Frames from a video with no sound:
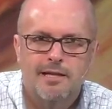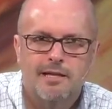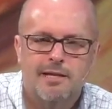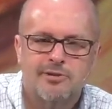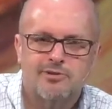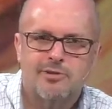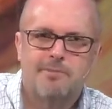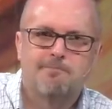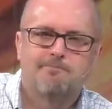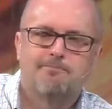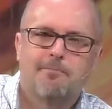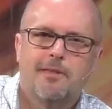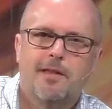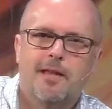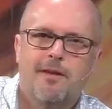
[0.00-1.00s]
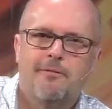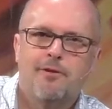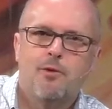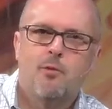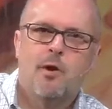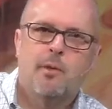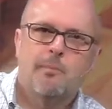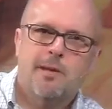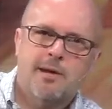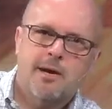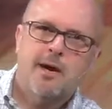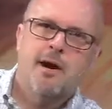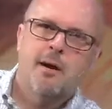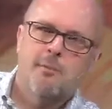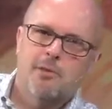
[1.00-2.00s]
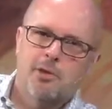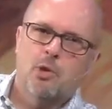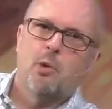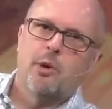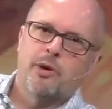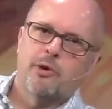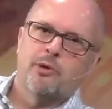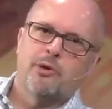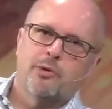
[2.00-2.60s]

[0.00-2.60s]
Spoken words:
Listen, if you want to become loyal,